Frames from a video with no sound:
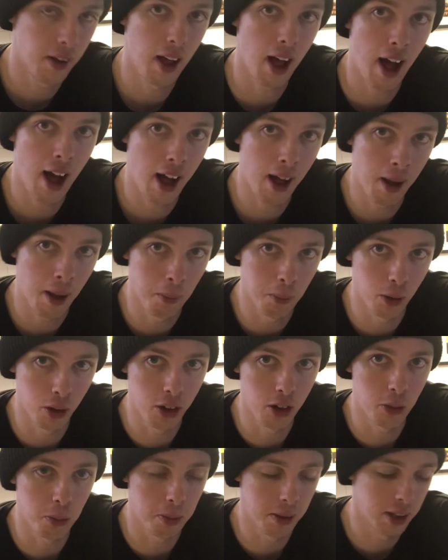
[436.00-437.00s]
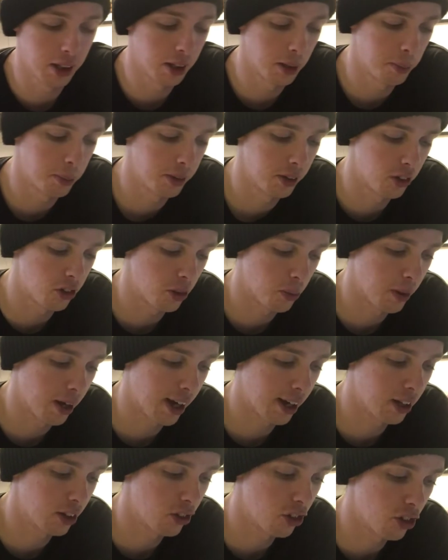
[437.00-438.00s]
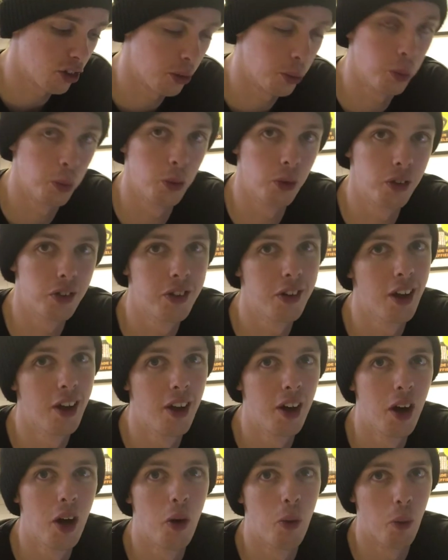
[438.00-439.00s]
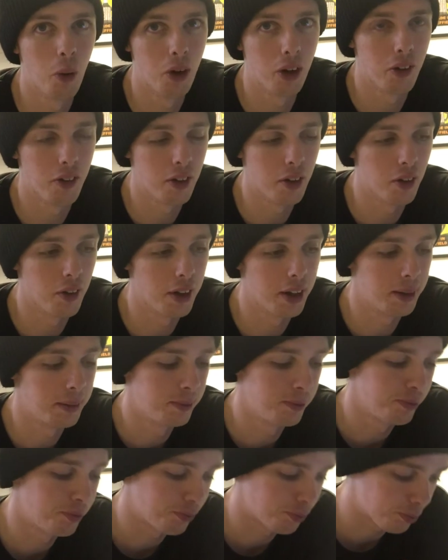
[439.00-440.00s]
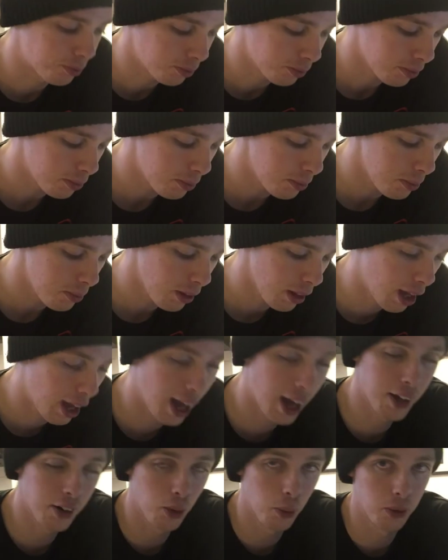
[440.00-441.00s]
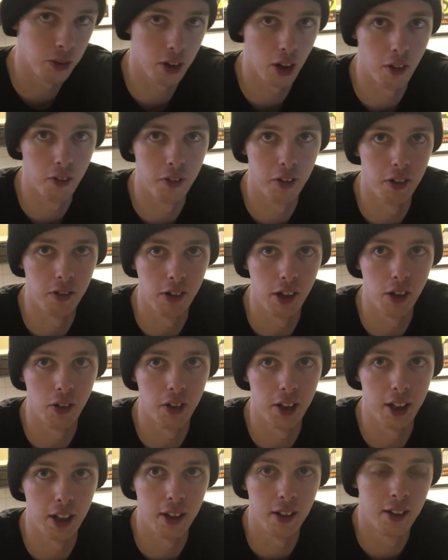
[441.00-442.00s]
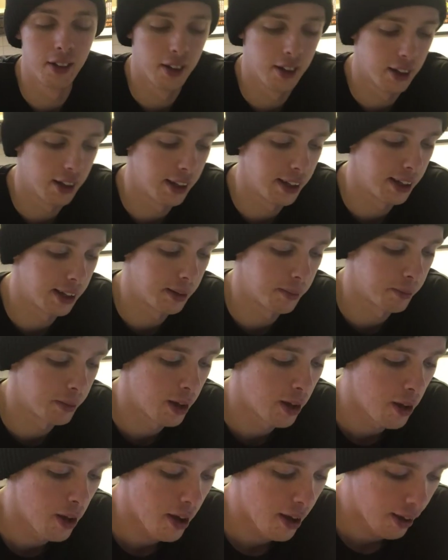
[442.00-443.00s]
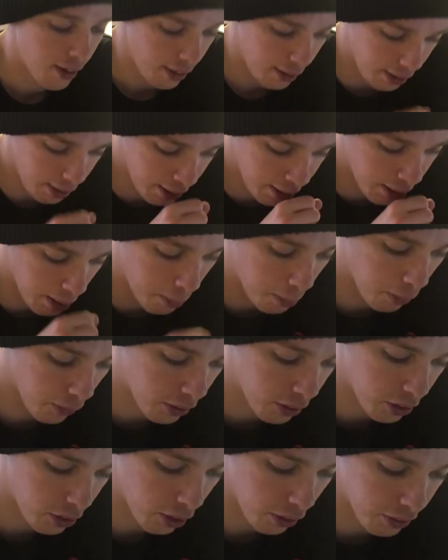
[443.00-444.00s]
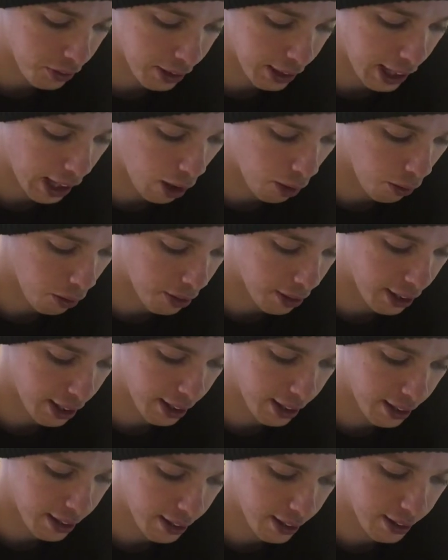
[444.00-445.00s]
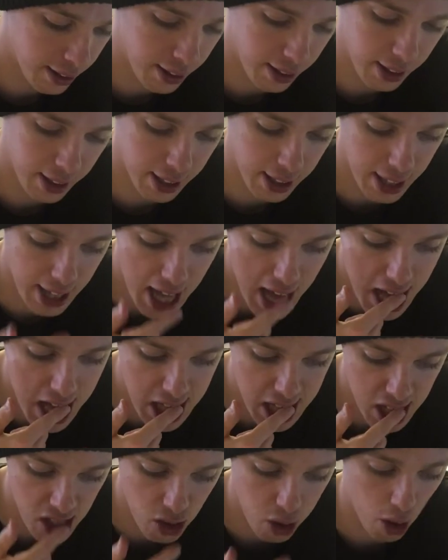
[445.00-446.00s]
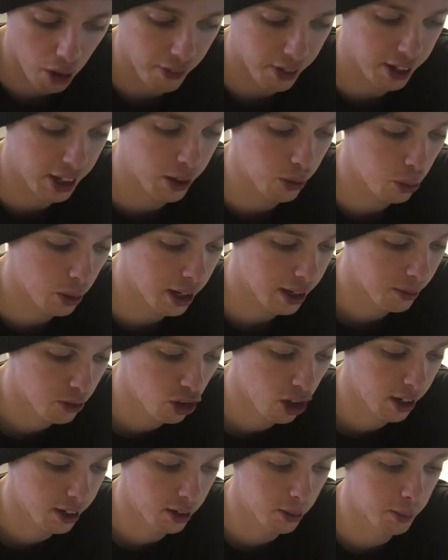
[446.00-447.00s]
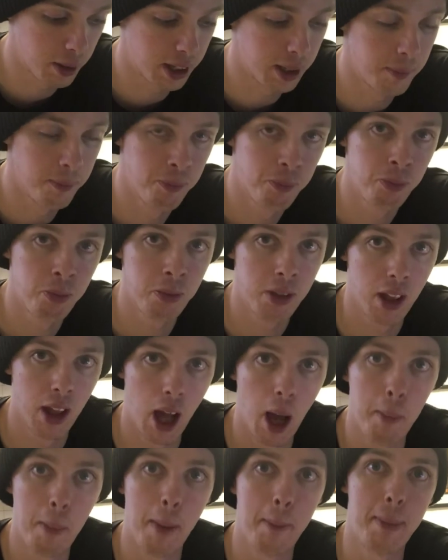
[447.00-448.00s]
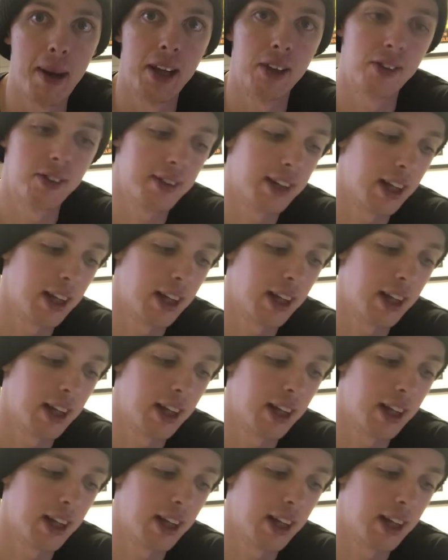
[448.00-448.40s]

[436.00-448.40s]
am lucky to be in the position where I can choose one or the other. I'd always go for the real deal. but this is obviously healthier. So on the days where I'm trying to be at my best